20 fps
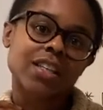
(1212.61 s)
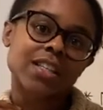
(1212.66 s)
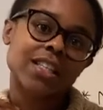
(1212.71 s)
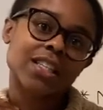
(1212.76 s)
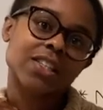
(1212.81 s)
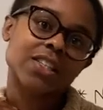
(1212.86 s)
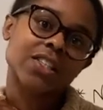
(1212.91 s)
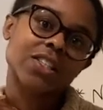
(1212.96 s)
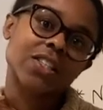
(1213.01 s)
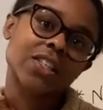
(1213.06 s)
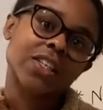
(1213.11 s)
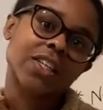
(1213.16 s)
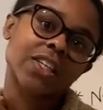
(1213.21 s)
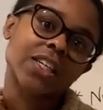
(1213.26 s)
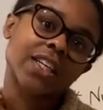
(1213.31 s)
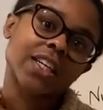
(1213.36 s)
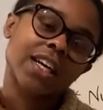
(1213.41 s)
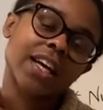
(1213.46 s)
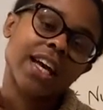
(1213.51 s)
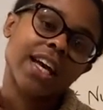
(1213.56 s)
Tilt your
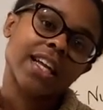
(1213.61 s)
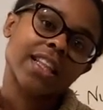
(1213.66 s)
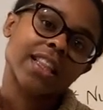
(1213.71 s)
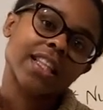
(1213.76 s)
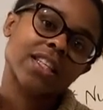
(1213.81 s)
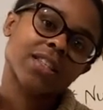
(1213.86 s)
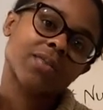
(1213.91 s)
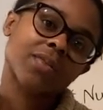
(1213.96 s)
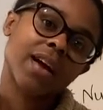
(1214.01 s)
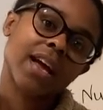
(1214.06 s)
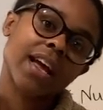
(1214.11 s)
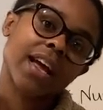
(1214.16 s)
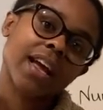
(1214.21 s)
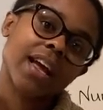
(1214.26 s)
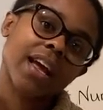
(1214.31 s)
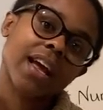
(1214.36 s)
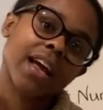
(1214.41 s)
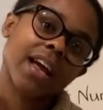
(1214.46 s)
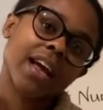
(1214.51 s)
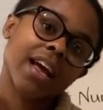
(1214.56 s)
head this way.
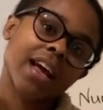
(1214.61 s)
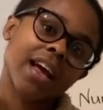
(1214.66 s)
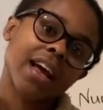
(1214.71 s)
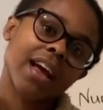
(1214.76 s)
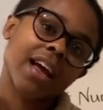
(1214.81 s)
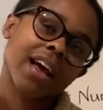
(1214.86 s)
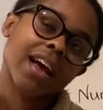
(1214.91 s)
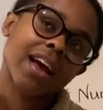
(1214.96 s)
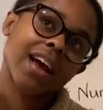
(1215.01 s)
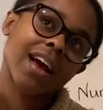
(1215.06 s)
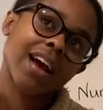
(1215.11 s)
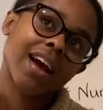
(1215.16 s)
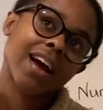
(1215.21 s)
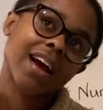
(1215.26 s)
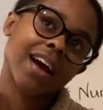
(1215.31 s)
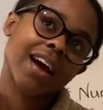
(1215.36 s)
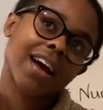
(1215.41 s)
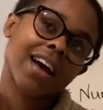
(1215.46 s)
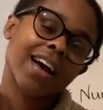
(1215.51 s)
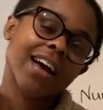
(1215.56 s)

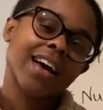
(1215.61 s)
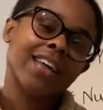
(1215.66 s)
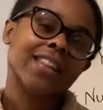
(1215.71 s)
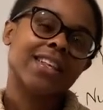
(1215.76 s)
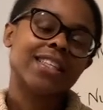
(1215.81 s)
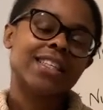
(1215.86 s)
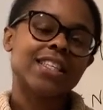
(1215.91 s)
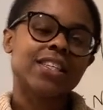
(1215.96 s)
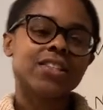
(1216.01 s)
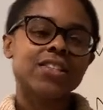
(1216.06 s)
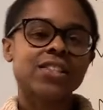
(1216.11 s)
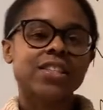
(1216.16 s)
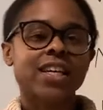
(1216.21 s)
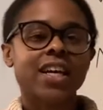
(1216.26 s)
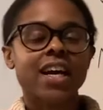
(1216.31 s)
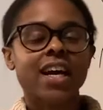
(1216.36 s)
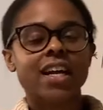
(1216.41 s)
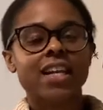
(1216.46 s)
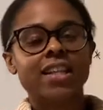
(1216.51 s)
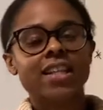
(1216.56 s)
And then tilt your
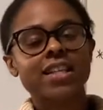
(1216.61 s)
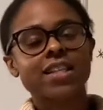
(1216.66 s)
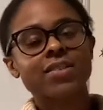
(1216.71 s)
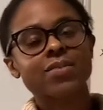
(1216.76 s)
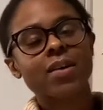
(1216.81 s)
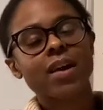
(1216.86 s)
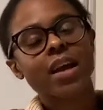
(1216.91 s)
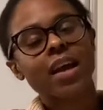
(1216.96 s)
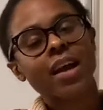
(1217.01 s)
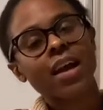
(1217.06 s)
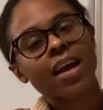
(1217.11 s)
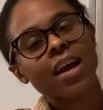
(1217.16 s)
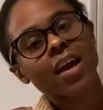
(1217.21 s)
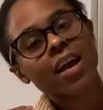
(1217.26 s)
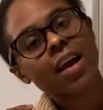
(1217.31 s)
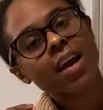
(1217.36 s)
head this way.